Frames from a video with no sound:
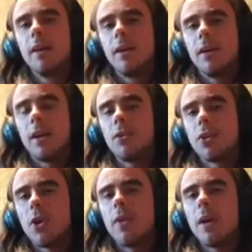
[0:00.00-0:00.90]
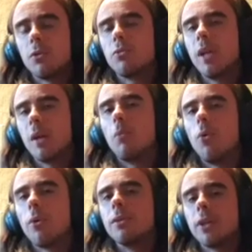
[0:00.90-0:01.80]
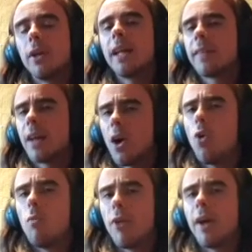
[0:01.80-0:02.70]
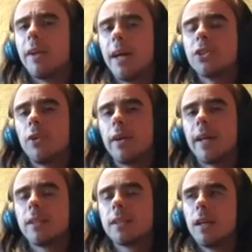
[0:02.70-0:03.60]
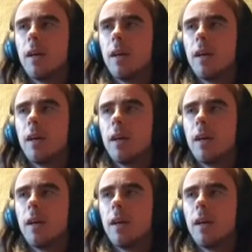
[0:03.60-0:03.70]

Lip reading: You know, so that was really important. So getting that whole foundation, I guess,